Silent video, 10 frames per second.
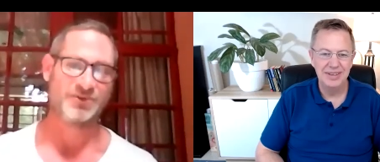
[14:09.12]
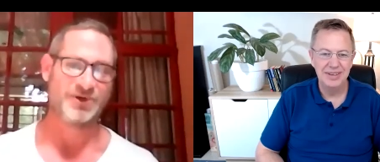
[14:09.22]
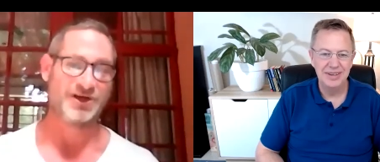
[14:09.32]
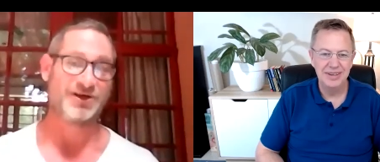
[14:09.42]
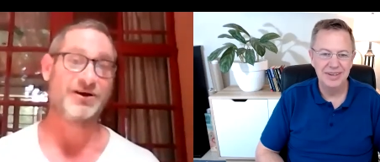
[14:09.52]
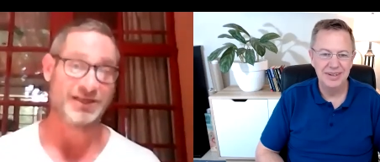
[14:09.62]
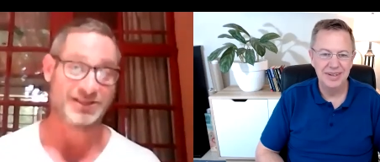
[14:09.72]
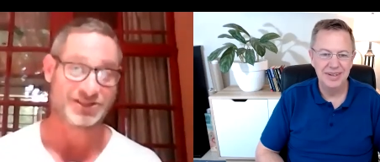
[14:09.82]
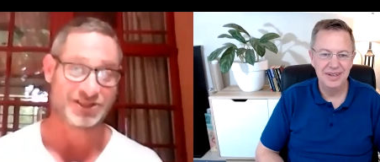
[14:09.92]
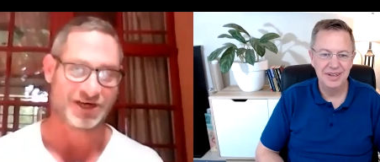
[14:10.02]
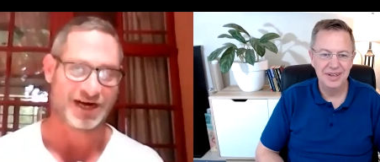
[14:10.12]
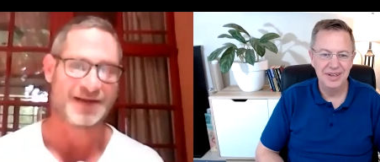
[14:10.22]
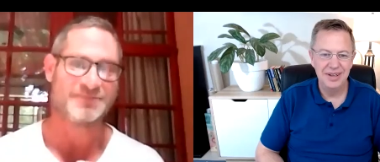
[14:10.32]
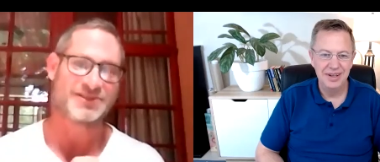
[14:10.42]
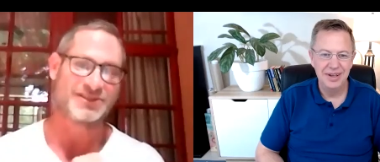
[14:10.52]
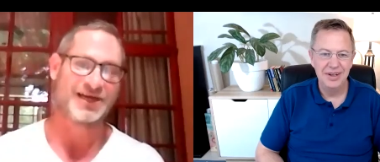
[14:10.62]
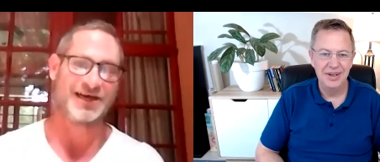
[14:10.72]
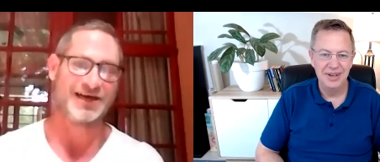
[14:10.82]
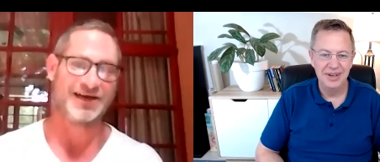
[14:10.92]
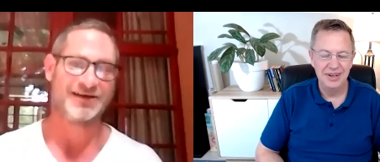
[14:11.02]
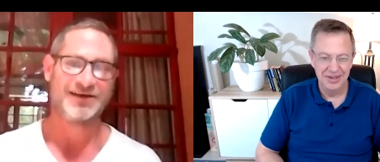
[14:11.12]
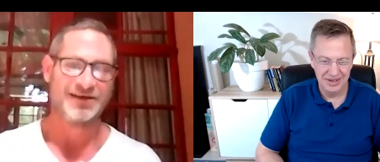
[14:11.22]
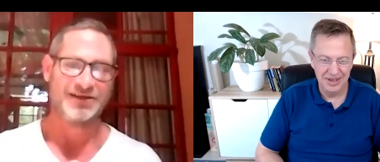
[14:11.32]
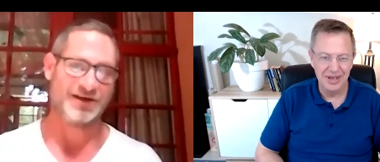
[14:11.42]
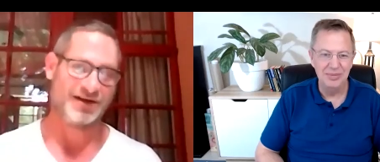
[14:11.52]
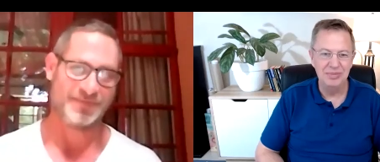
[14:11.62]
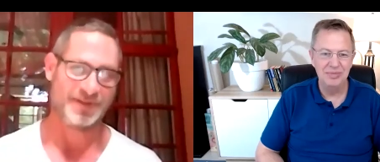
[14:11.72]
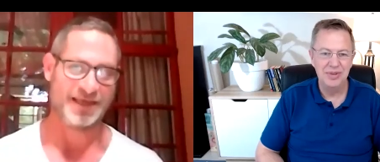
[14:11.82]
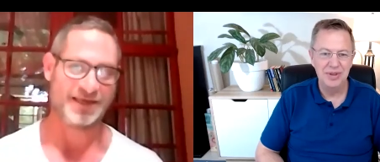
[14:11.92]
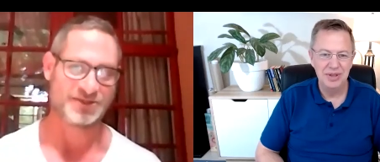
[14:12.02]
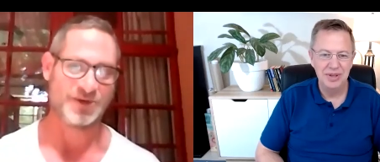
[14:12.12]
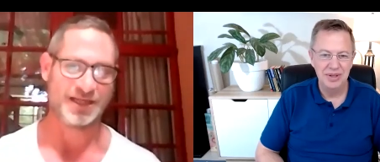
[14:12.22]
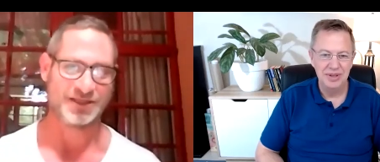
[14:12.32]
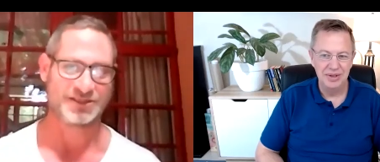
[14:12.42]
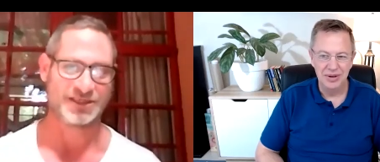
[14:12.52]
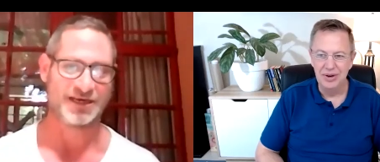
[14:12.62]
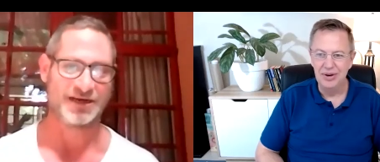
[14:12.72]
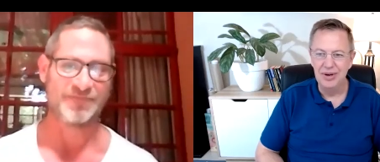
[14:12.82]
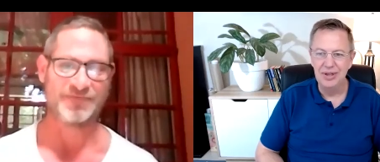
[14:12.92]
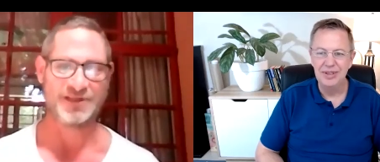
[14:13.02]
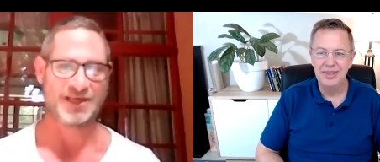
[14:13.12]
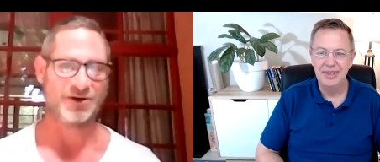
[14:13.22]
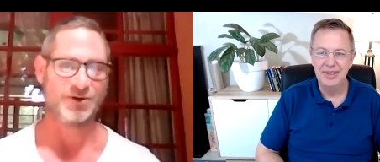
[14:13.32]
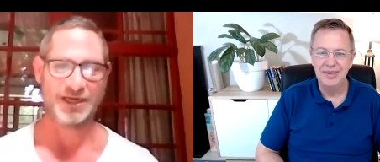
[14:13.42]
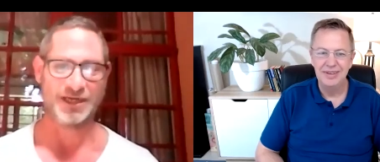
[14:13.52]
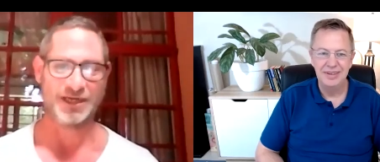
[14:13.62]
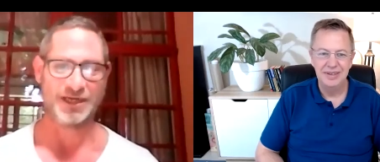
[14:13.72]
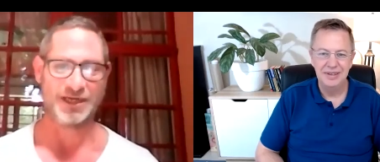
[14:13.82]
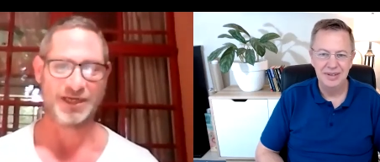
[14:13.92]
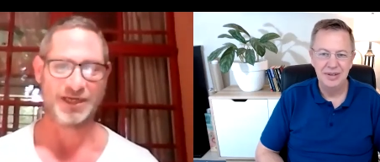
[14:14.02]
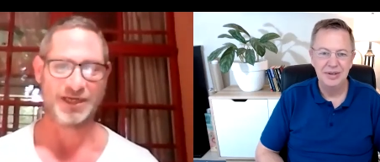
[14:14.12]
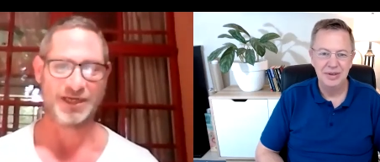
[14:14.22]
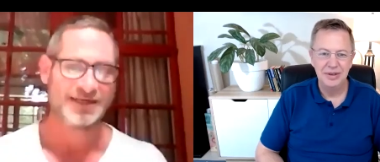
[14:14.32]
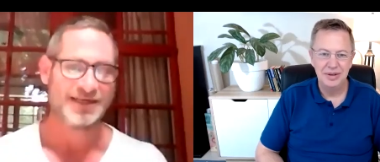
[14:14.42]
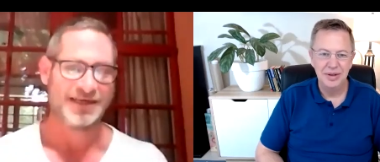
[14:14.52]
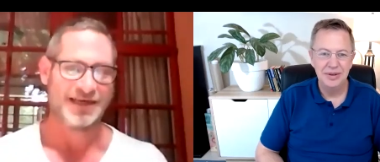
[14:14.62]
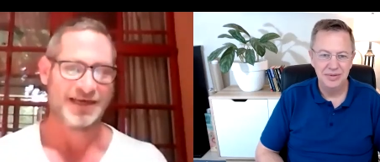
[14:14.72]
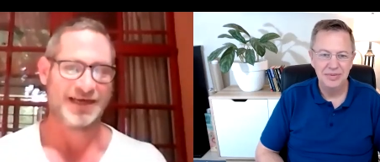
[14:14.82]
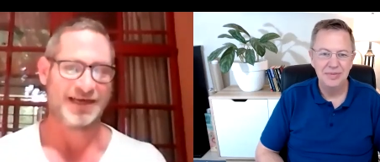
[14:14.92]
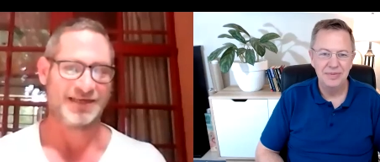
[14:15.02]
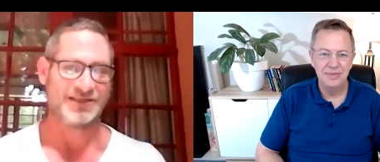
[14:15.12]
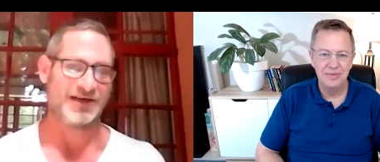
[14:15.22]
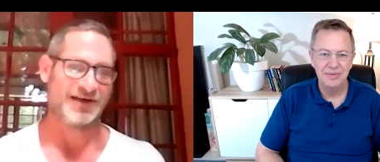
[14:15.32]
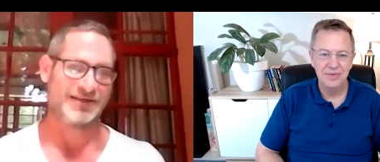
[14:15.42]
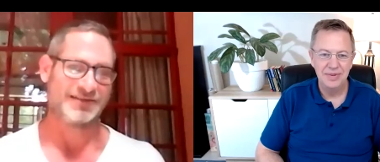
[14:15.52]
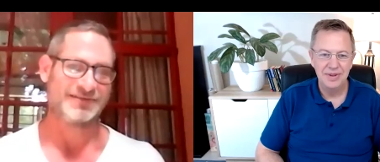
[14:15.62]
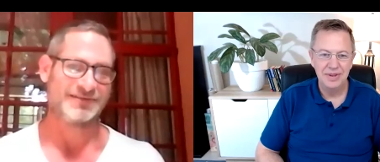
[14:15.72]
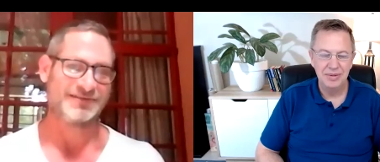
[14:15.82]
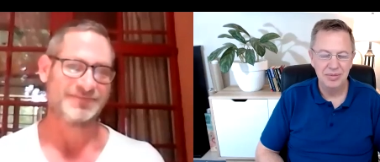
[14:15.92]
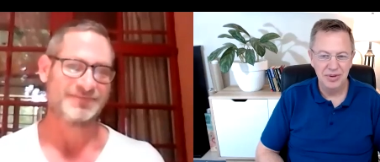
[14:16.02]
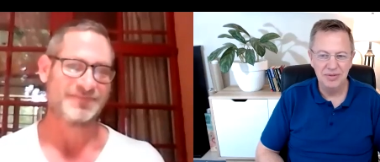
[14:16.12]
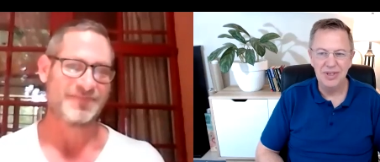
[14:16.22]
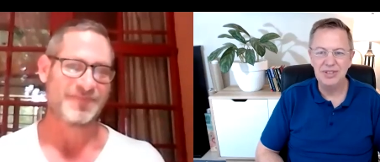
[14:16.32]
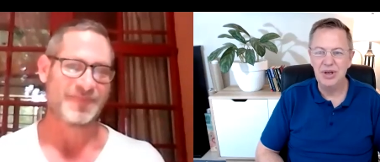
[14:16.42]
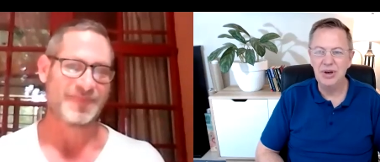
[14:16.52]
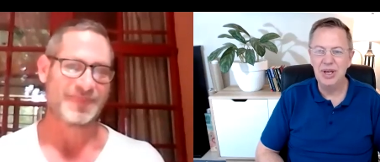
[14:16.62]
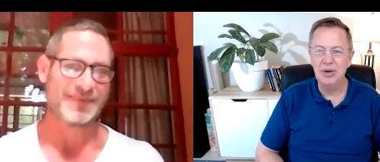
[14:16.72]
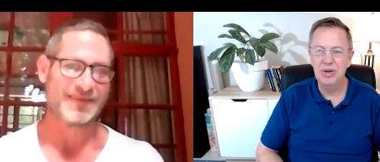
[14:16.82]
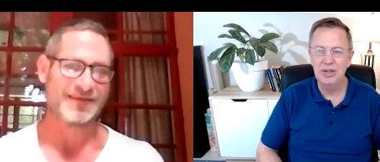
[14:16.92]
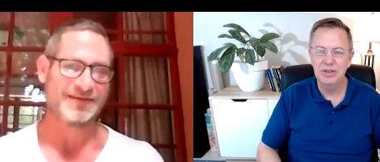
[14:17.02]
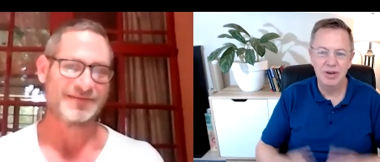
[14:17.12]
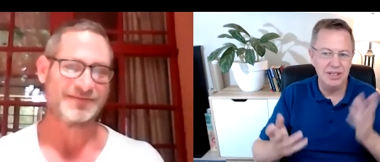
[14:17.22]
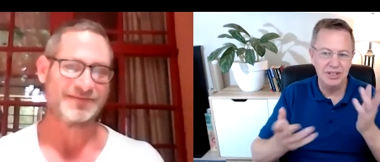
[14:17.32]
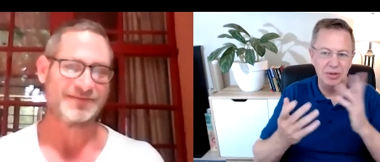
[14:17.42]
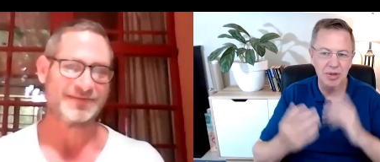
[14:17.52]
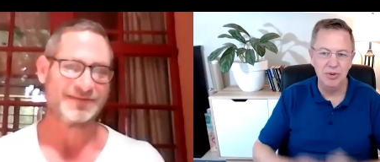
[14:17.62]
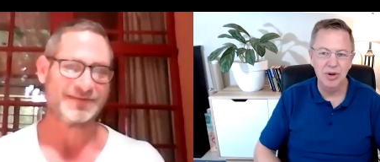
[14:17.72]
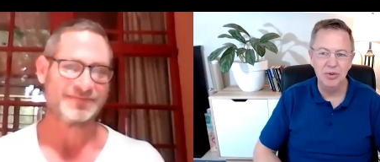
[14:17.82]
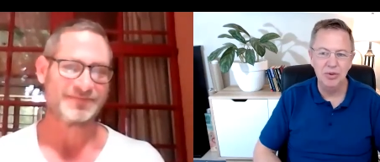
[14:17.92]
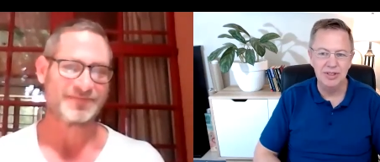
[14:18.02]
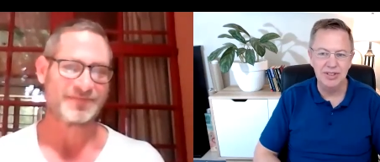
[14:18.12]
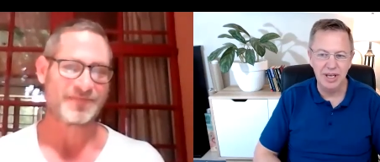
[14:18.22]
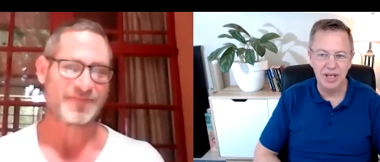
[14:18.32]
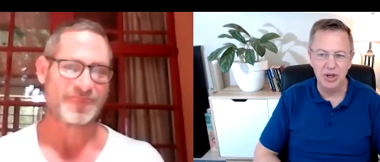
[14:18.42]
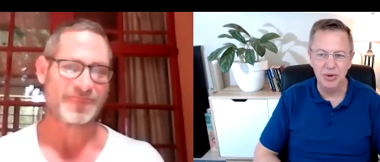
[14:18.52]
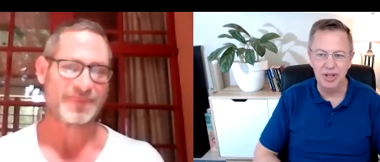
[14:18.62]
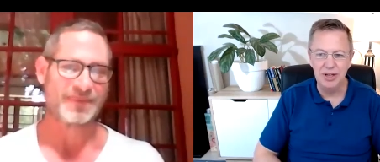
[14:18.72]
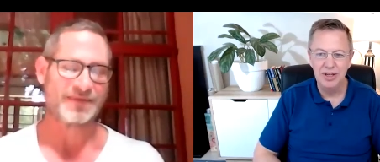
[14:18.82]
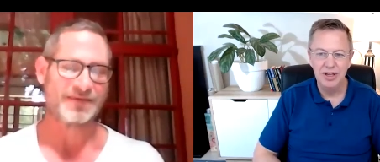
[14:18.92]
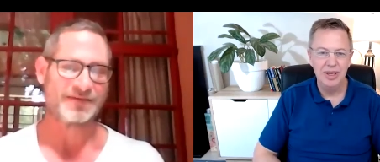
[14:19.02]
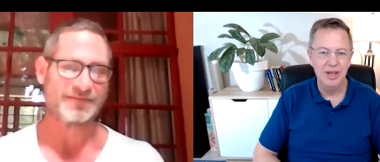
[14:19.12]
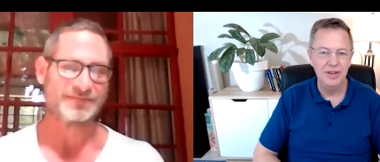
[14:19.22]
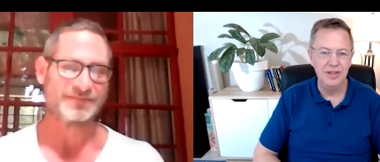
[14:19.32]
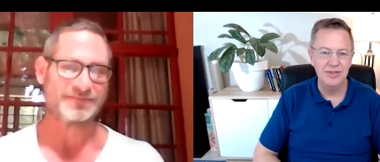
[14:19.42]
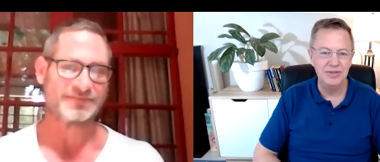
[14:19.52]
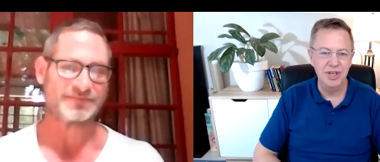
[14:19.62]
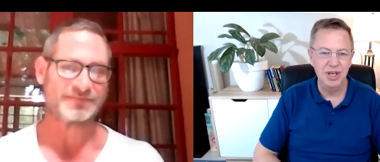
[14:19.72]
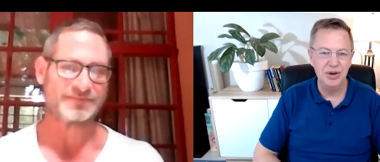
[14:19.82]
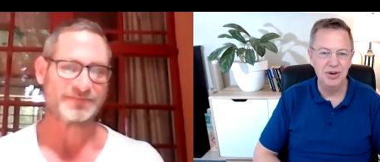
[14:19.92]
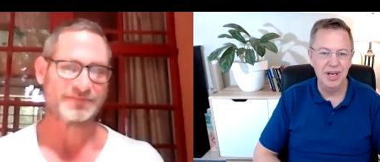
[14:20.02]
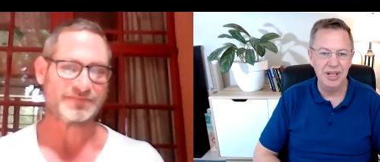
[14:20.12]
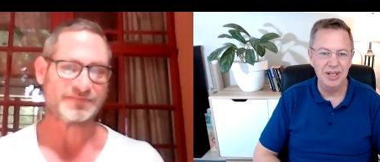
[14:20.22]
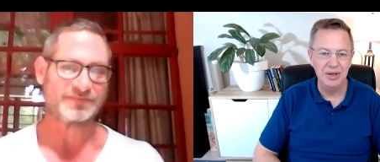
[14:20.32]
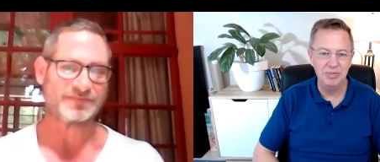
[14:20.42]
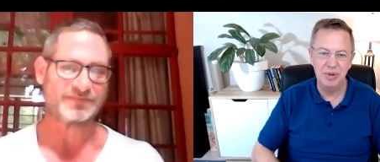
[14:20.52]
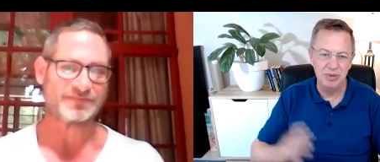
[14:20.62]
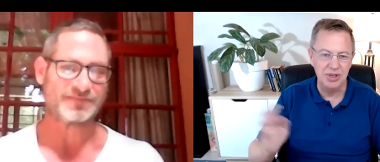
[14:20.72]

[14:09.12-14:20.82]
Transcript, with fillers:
Speaker 1: Berg on Instagram, so yeah, okay. I'm there as well. So hopefully they're all linked together,
Speaker 2: and yeah, Perfect. Okay. Well, great. I mean, we'll tag you in in this video, and then people